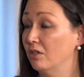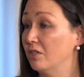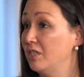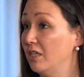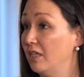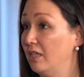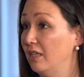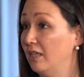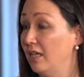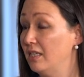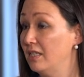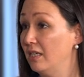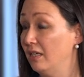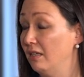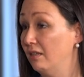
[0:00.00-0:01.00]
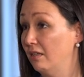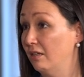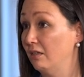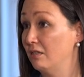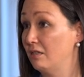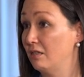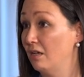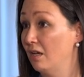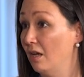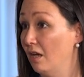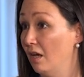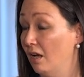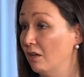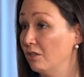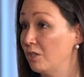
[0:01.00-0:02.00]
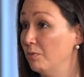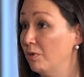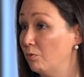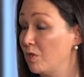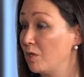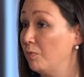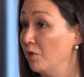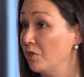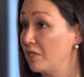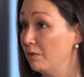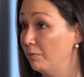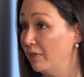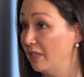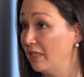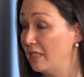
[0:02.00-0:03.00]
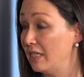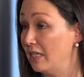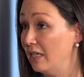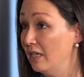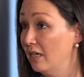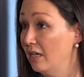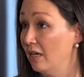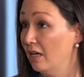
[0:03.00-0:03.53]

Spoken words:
articulating that ultimate responsibility